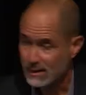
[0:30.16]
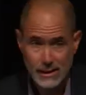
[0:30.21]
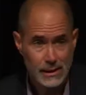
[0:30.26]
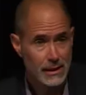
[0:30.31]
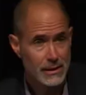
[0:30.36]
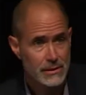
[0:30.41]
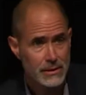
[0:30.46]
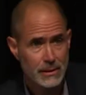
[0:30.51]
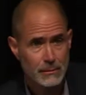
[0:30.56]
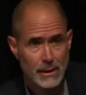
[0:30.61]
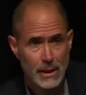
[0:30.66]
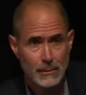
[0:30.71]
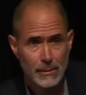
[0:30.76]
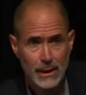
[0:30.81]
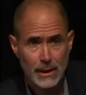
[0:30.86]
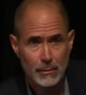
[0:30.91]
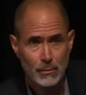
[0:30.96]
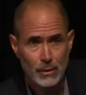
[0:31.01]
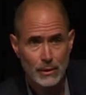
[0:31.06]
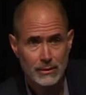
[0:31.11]
I think my
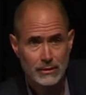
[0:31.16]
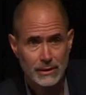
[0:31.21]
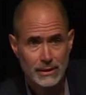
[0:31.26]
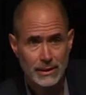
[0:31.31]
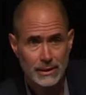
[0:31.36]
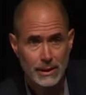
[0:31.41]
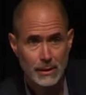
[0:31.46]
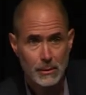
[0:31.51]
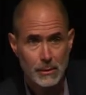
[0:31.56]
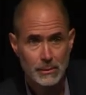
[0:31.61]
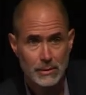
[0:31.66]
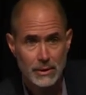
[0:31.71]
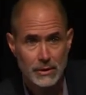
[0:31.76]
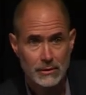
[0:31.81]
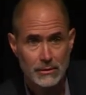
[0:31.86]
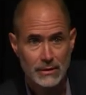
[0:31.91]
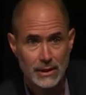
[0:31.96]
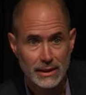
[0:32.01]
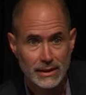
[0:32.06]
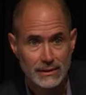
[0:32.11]
PowerPoint's going to come up here in a
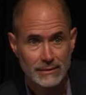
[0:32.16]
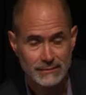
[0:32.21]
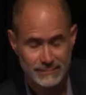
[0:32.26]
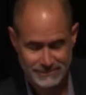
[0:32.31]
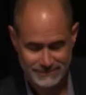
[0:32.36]
second.